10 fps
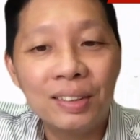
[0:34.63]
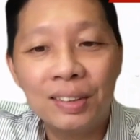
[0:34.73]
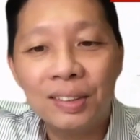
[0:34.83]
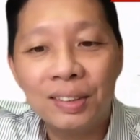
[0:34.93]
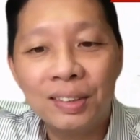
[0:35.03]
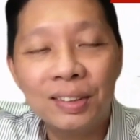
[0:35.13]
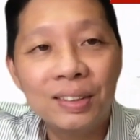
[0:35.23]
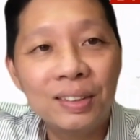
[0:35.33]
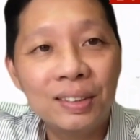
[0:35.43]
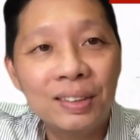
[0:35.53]

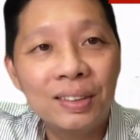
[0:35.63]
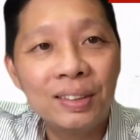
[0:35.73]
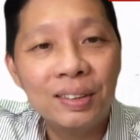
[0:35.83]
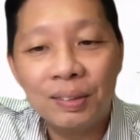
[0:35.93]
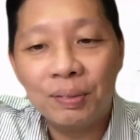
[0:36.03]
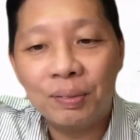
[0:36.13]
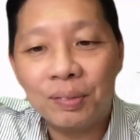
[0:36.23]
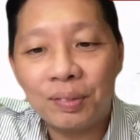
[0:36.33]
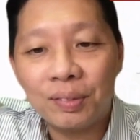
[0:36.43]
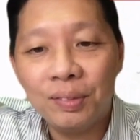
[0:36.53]

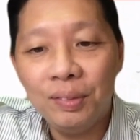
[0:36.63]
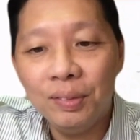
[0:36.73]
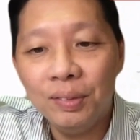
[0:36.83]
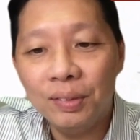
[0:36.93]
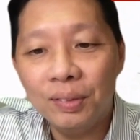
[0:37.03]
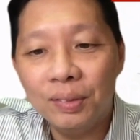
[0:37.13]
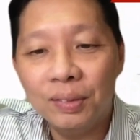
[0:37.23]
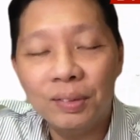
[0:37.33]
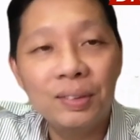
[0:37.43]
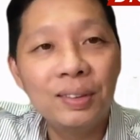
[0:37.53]

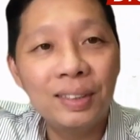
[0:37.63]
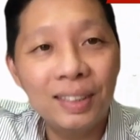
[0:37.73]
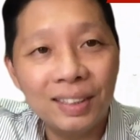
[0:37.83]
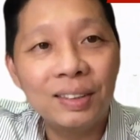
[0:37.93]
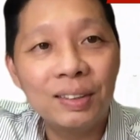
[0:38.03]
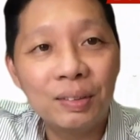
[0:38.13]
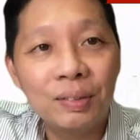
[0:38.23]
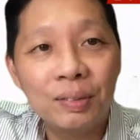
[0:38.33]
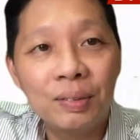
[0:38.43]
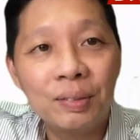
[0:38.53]

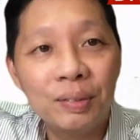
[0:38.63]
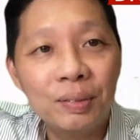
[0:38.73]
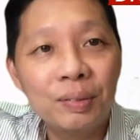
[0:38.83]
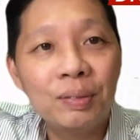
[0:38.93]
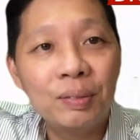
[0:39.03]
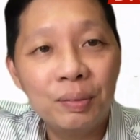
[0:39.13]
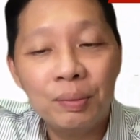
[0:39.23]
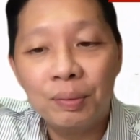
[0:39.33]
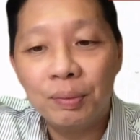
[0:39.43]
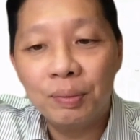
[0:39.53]

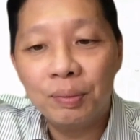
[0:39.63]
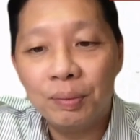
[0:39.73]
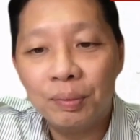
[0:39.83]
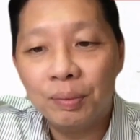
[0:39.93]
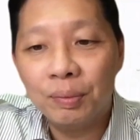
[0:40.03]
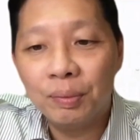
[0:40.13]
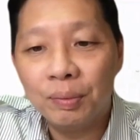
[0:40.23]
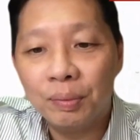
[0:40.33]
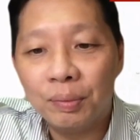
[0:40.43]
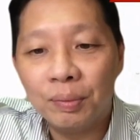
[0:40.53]

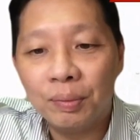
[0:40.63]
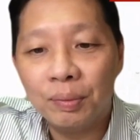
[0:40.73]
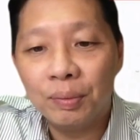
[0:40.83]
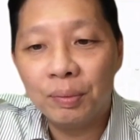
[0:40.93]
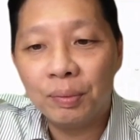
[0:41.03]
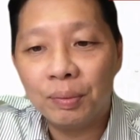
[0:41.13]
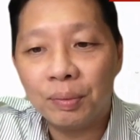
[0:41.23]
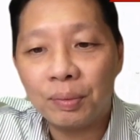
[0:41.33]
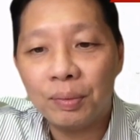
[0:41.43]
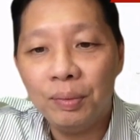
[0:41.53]

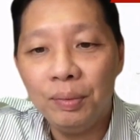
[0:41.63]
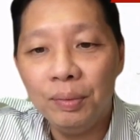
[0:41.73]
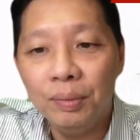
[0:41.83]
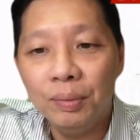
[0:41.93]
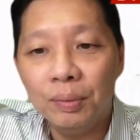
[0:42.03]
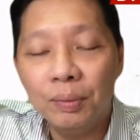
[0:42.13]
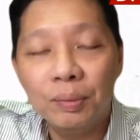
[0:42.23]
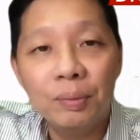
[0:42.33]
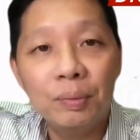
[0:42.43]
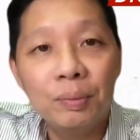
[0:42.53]
This person isn't speaking.